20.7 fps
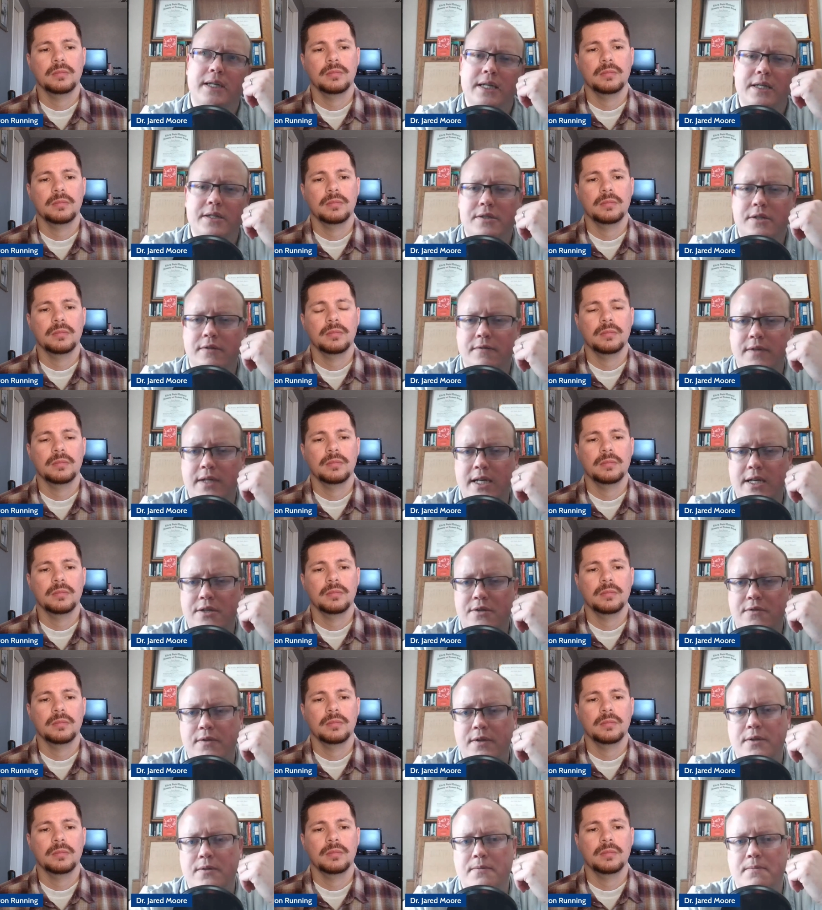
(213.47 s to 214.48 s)
Speaker 1: east of
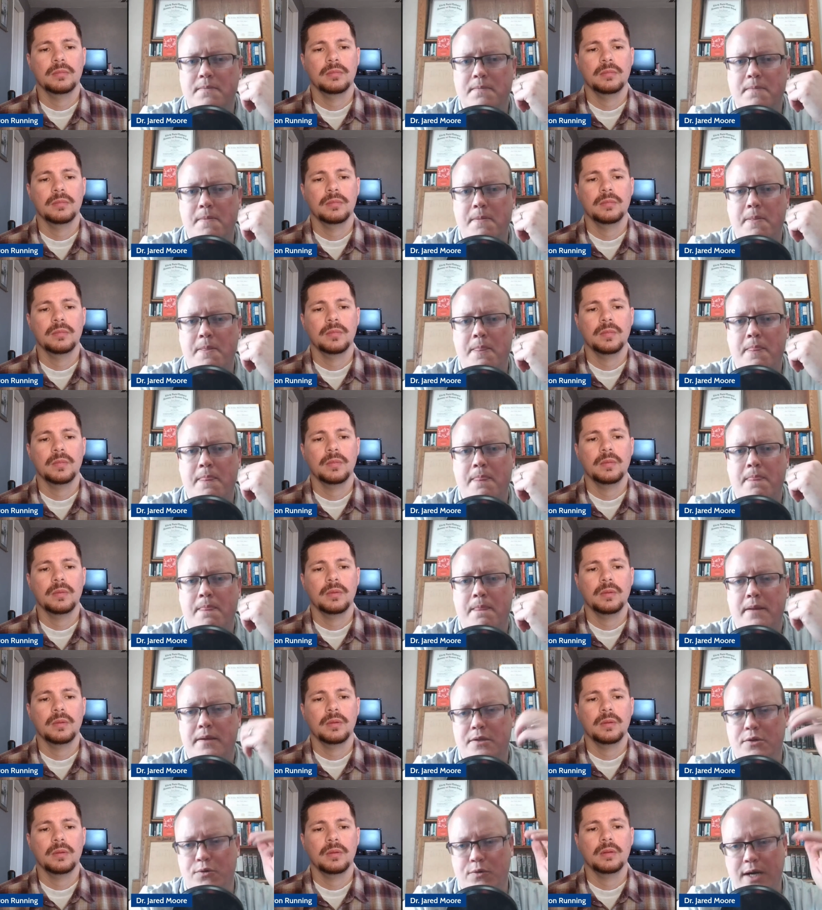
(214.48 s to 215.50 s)
Nashville.
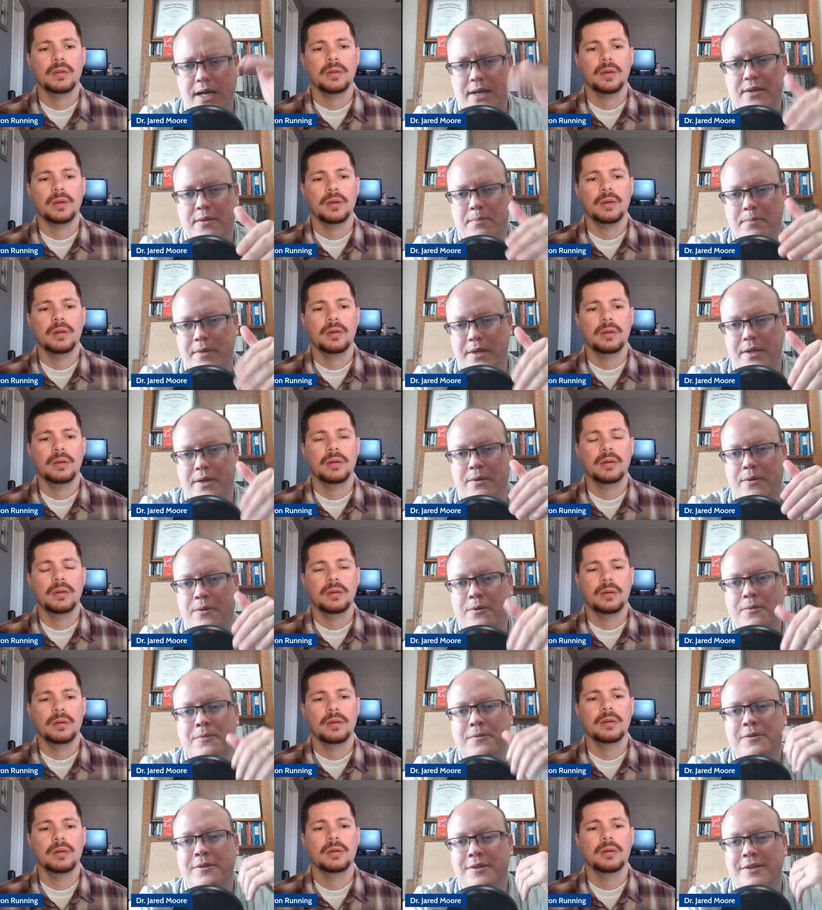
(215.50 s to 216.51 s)
So right in the
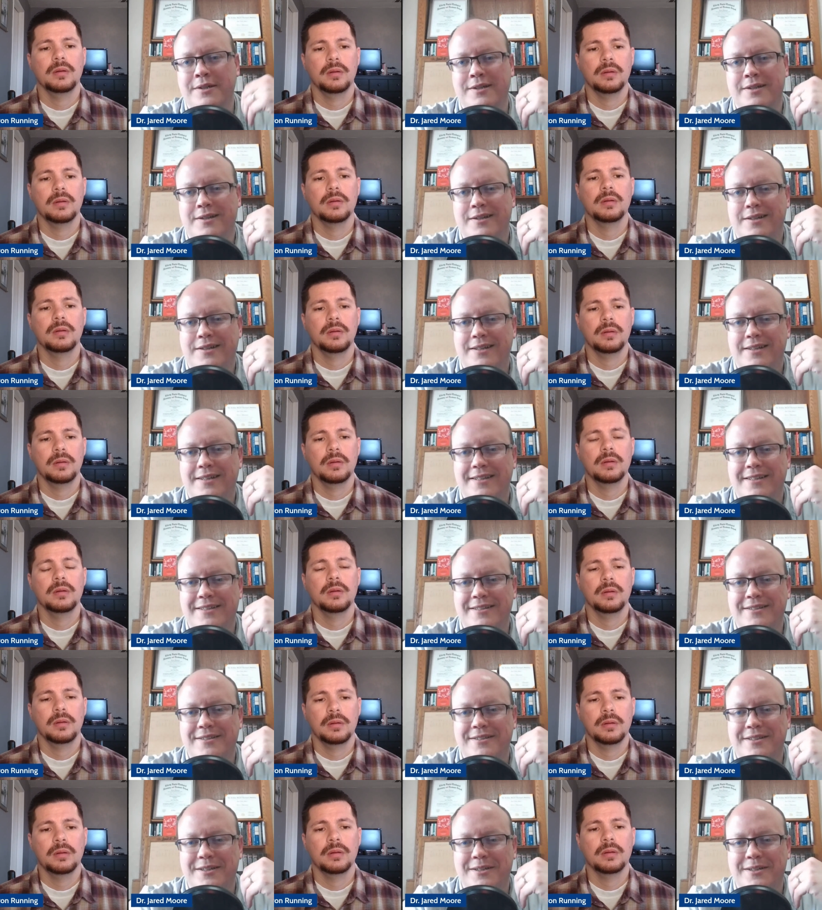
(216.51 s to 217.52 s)
middle
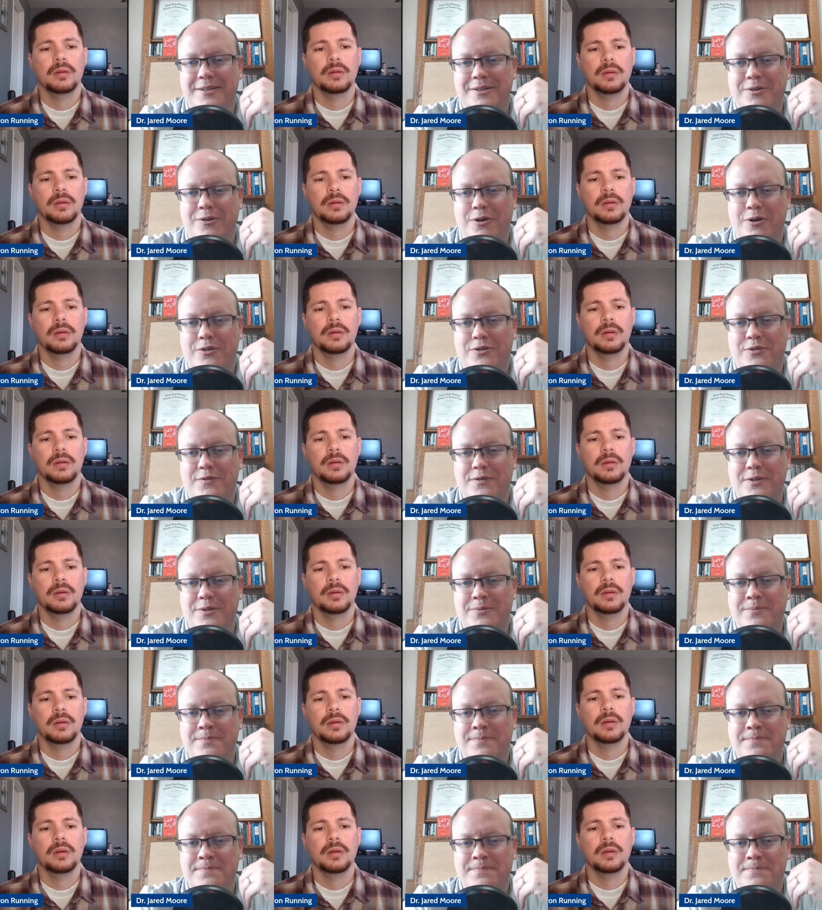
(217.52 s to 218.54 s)
is uh, Crossville.
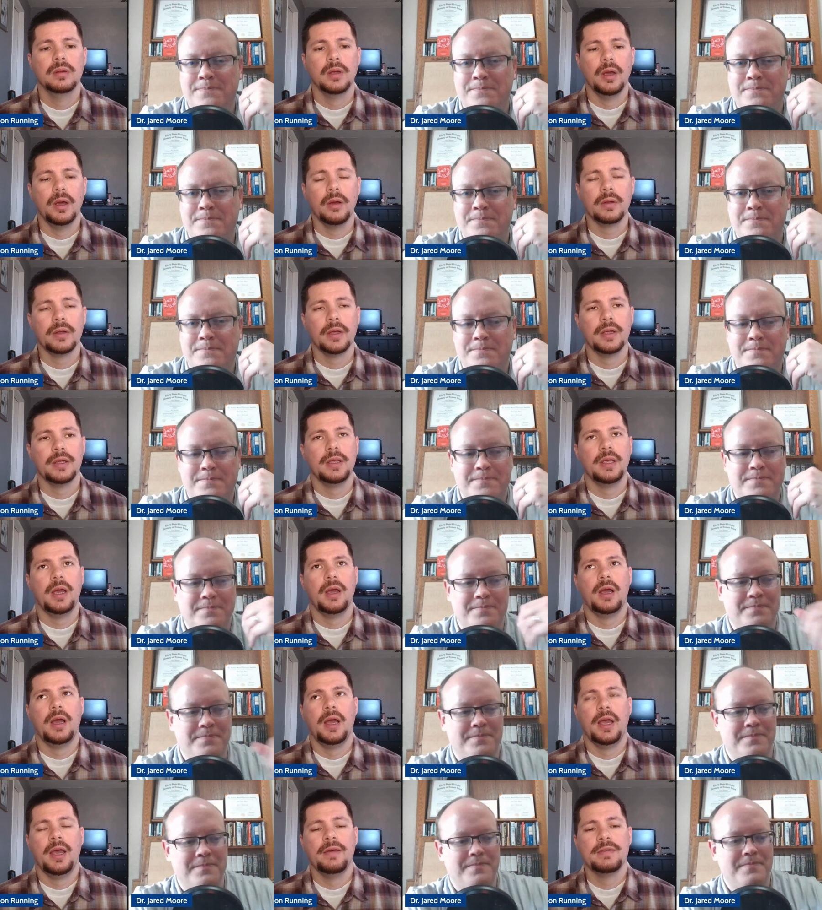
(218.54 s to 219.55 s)
Speaker 2: Okay,
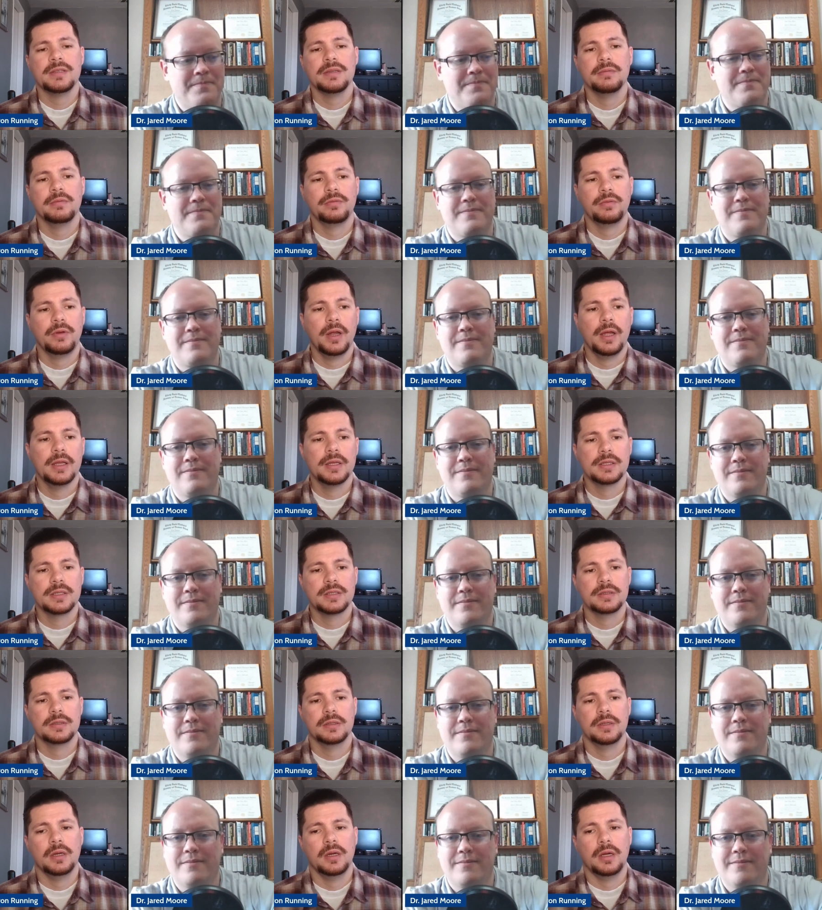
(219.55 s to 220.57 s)
yeah, I have some
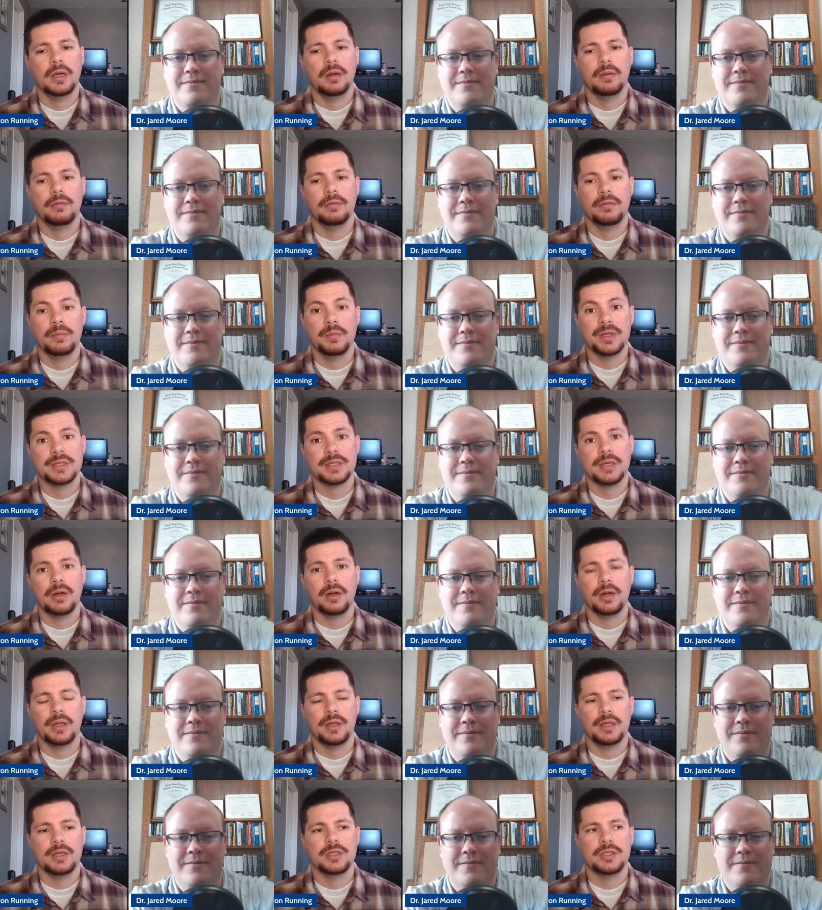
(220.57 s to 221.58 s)
friends um, from this
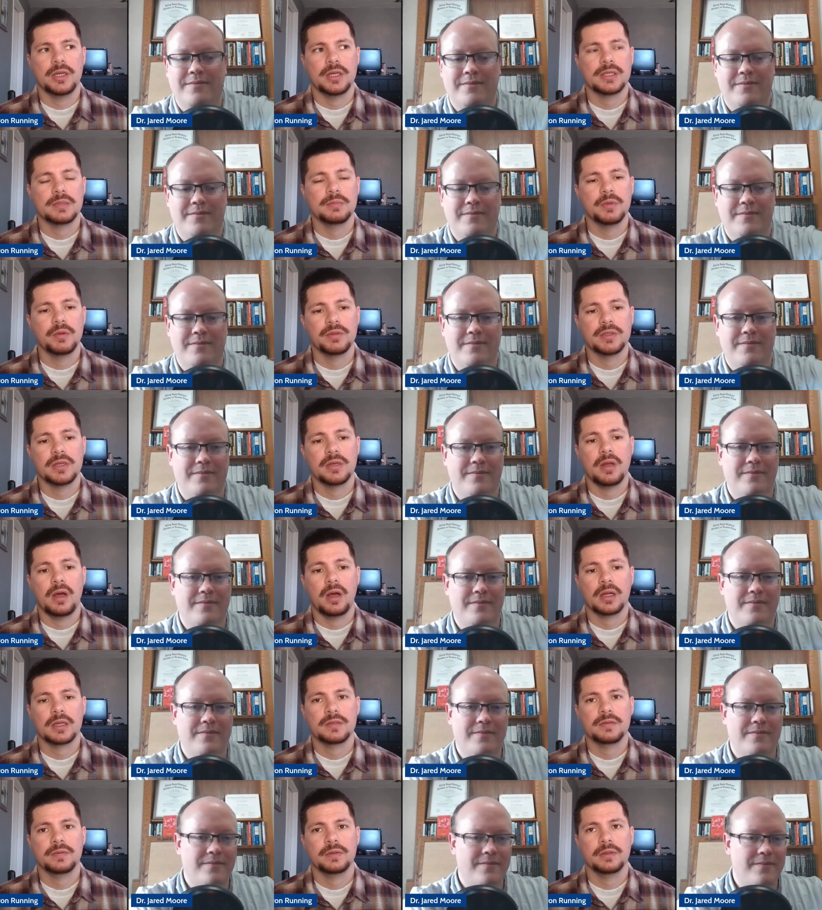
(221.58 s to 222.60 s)
area that just moved to
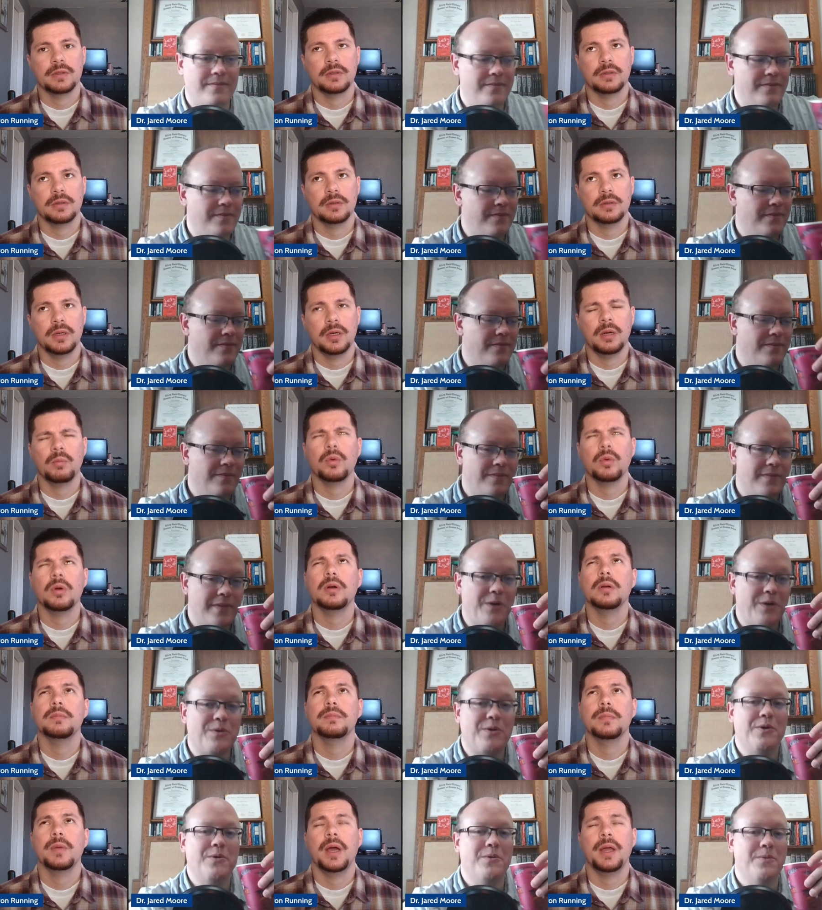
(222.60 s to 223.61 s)
Knoxville. Um, well,
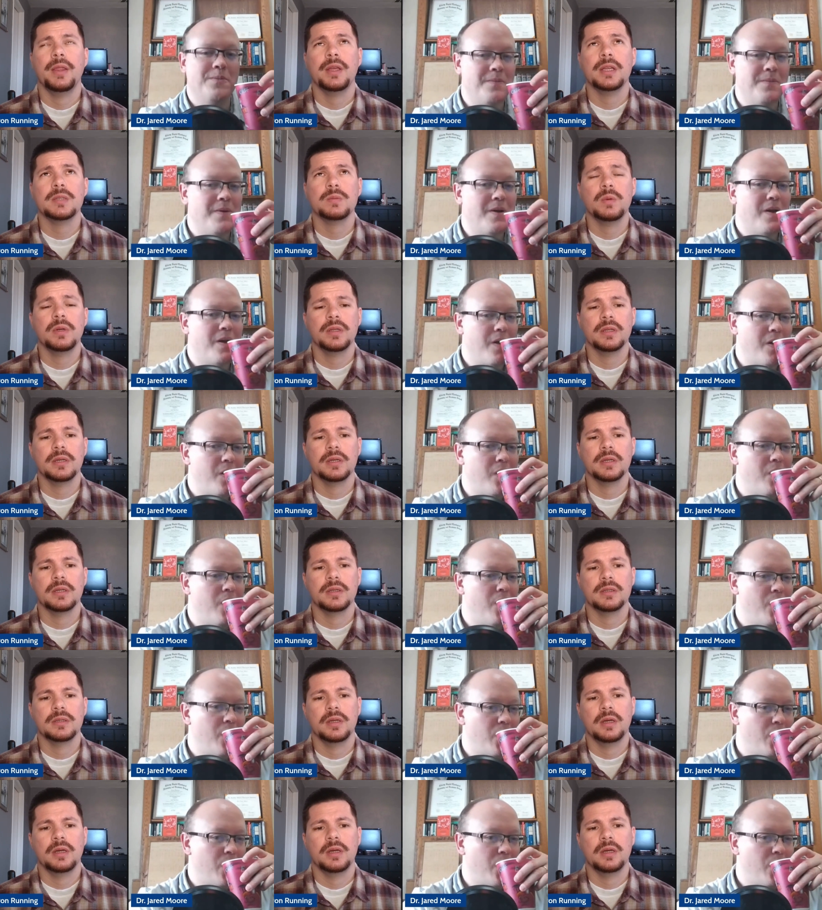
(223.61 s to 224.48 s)
oh, cool. I think it's one of the